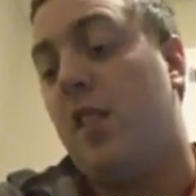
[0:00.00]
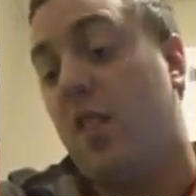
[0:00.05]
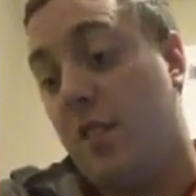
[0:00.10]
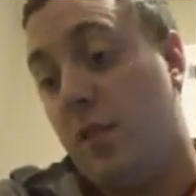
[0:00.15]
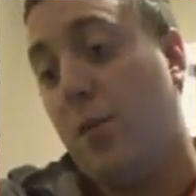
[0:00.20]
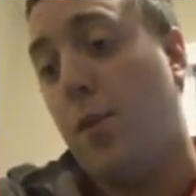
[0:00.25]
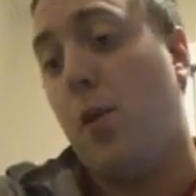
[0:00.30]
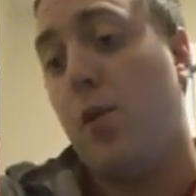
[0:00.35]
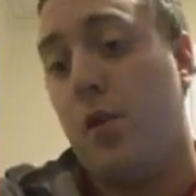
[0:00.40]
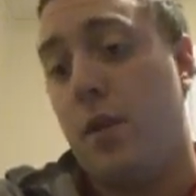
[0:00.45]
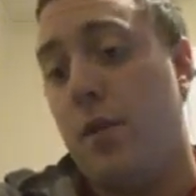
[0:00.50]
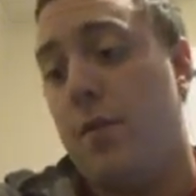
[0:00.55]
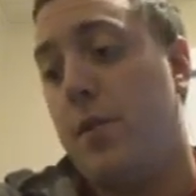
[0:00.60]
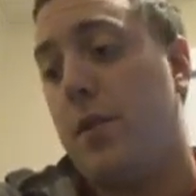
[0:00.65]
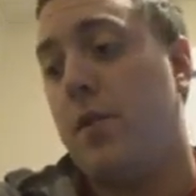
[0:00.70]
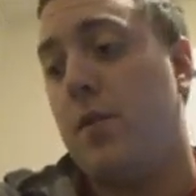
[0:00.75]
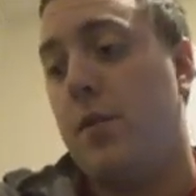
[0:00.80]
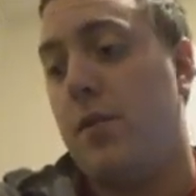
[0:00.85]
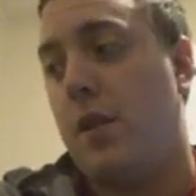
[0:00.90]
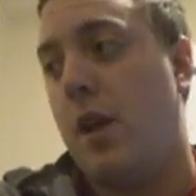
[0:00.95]
because both
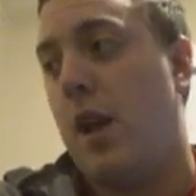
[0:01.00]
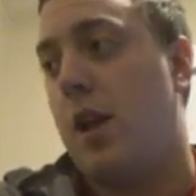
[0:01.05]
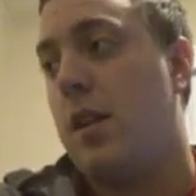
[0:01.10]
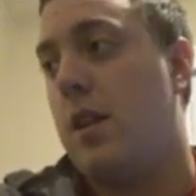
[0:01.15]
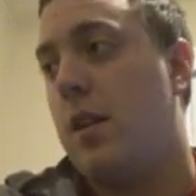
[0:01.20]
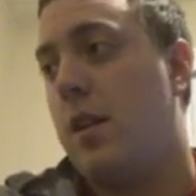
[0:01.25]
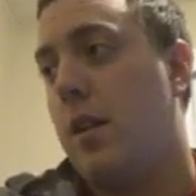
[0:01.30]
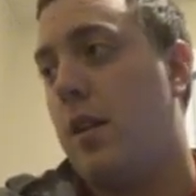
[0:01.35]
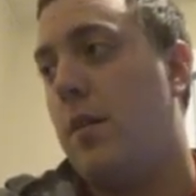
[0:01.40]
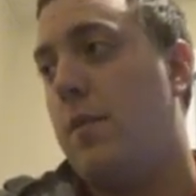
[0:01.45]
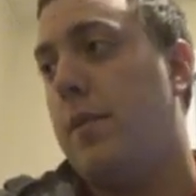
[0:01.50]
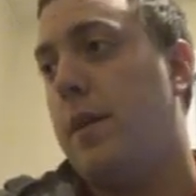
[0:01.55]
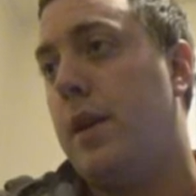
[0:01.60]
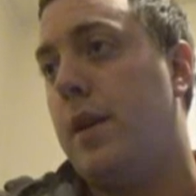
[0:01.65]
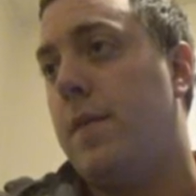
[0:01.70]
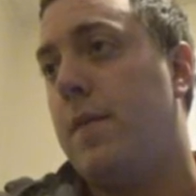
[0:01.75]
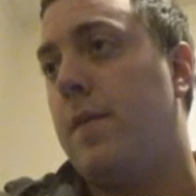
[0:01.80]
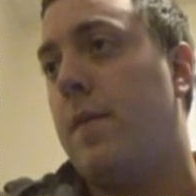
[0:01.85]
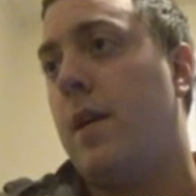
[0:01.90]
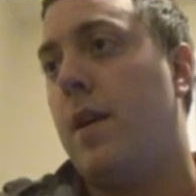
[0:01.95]
episodes had a little bit
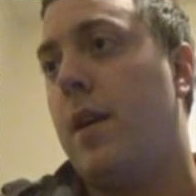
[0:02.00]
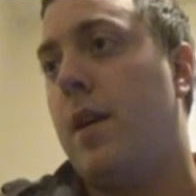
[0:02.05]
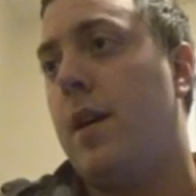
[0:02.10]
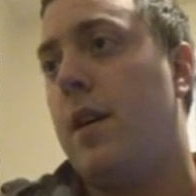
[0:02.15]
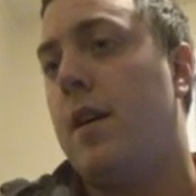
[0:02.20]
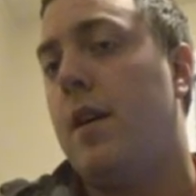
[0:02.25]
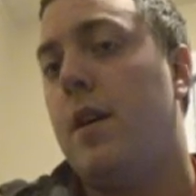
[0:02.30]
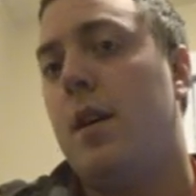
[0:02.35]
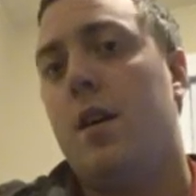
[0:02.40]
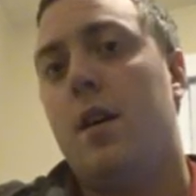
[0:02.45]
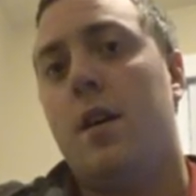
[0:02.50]
of,